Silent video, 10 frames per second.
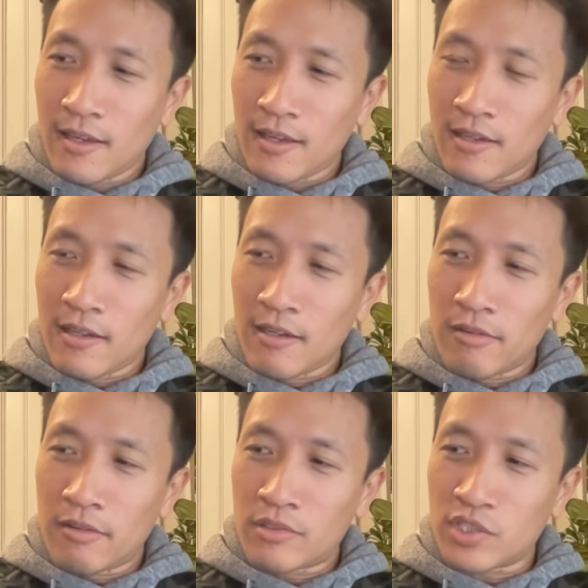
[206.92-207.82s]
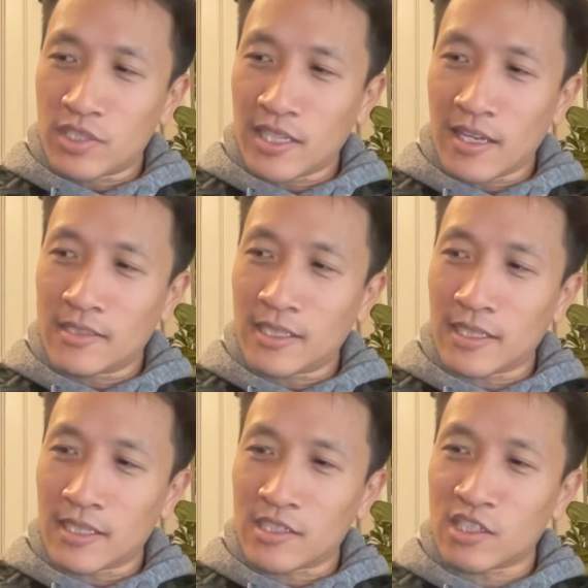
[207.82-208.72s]
it was just like, it's
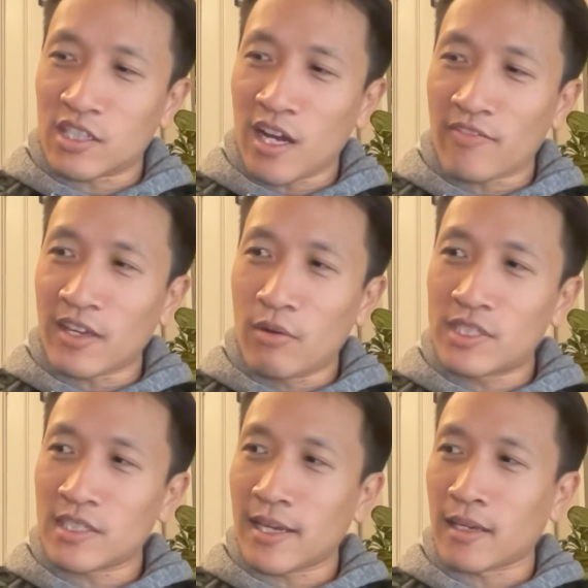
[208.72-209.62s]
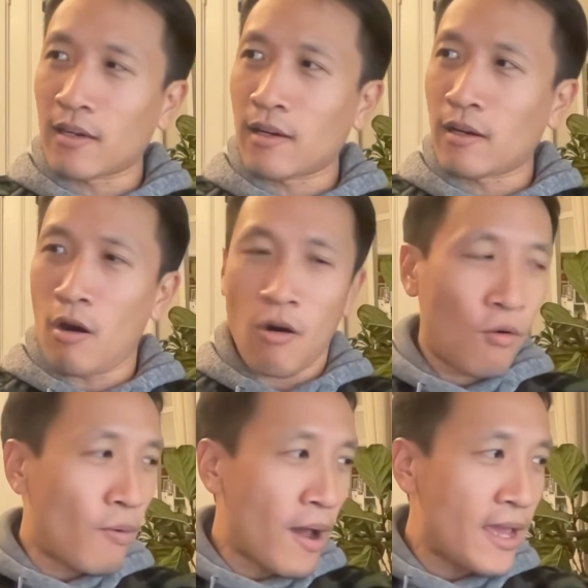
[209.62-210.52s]
like a soft, it wasn't like,
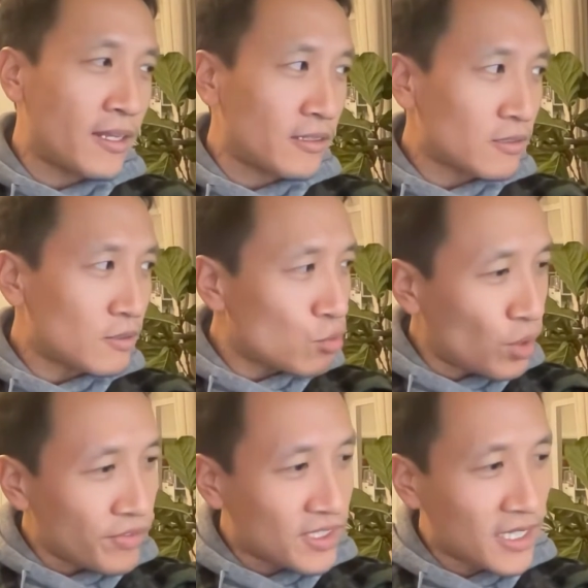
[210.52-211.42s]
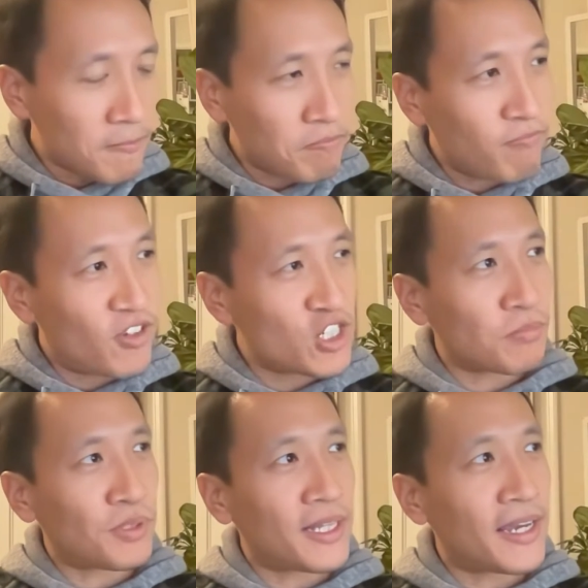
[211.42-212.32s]
I had a 12-step
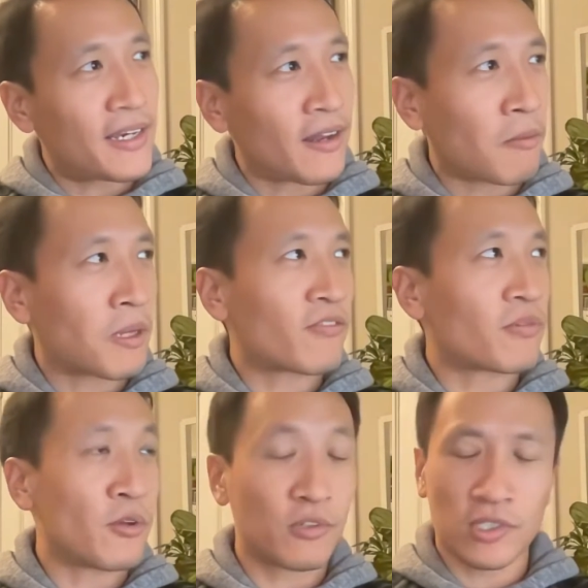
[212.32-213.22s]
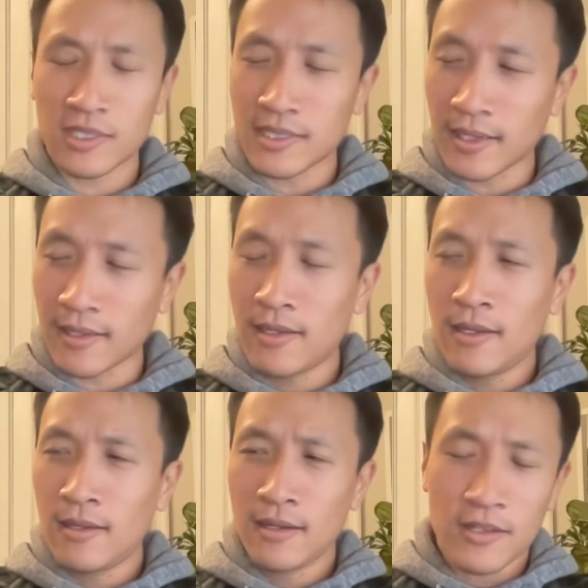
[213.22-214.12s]
vision plan and it was just like,
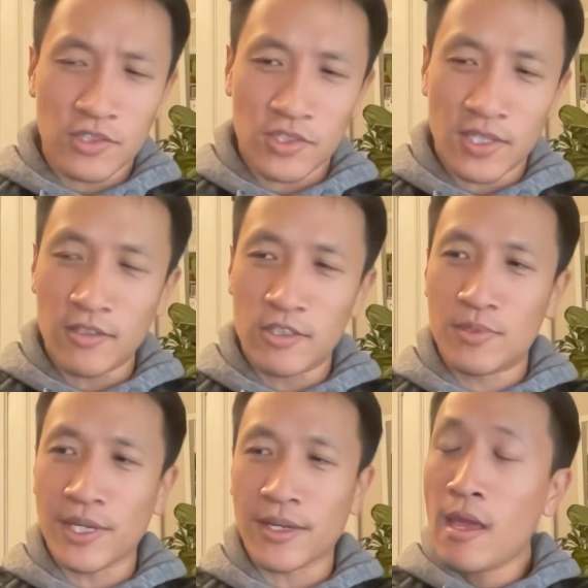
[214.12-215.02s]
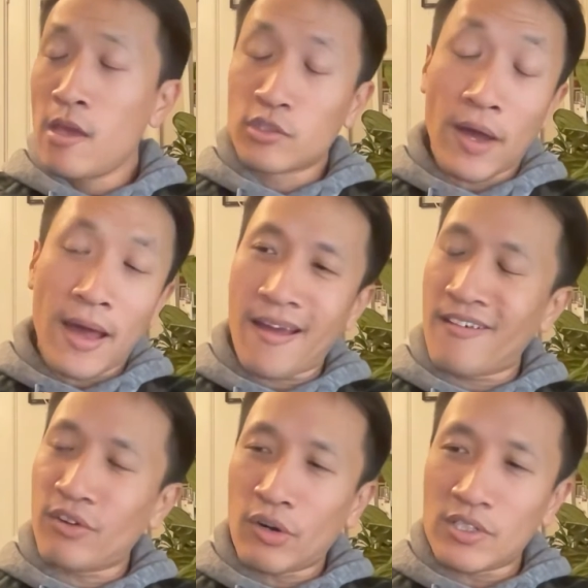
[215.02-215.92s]
I just start a YouTube channel. So
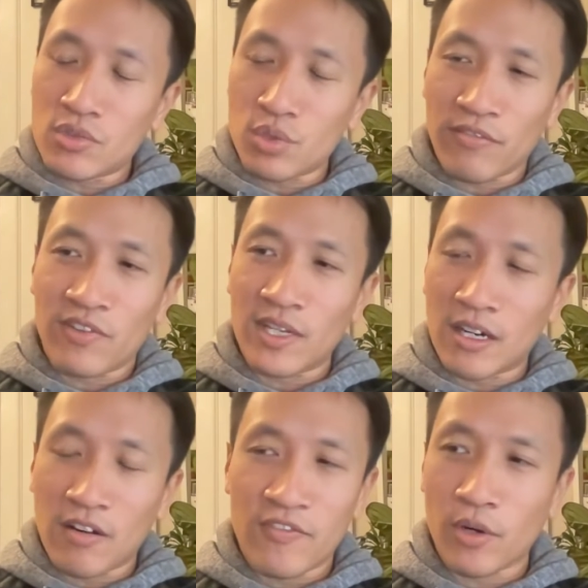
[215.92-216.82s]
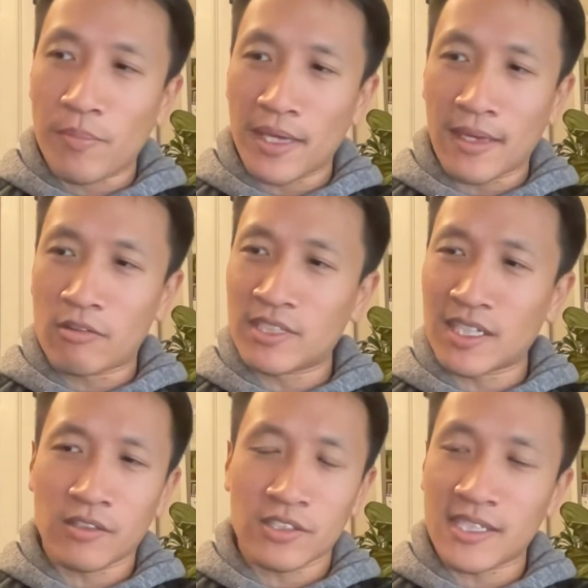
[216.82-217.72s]
I've always enjoyed video and filmmaking. It was
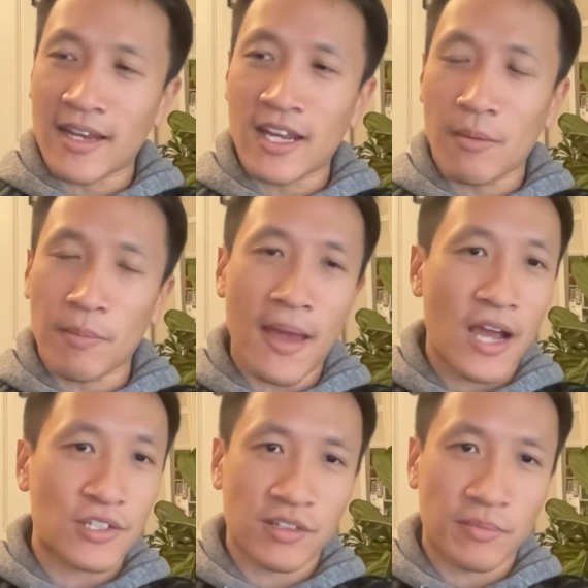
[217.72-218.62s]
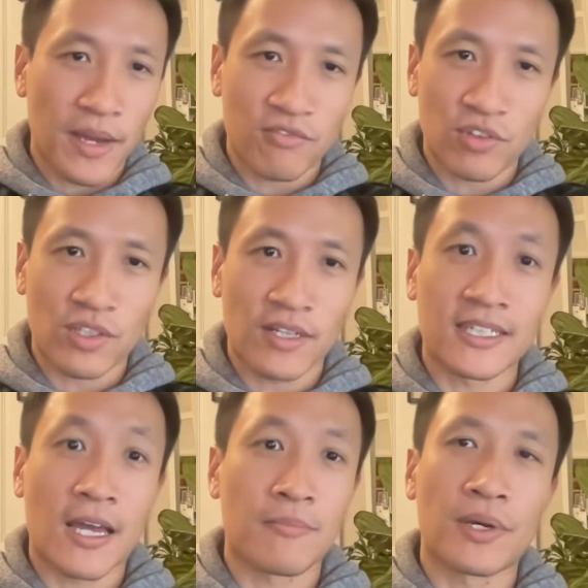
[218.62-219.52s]
like a little side hobby passion of mine for a long
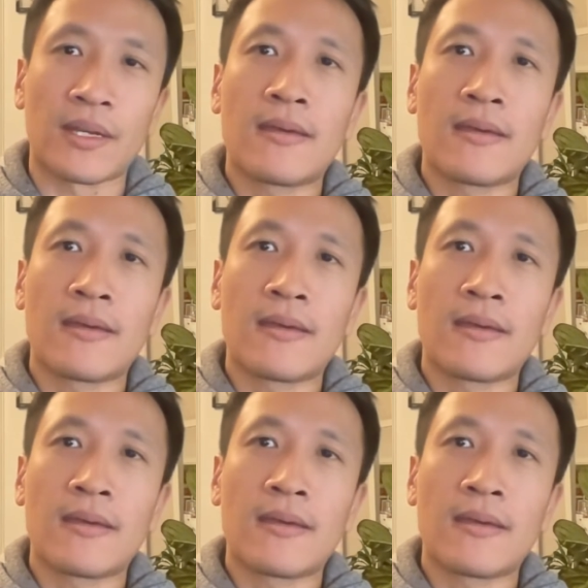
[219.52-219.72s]
time, but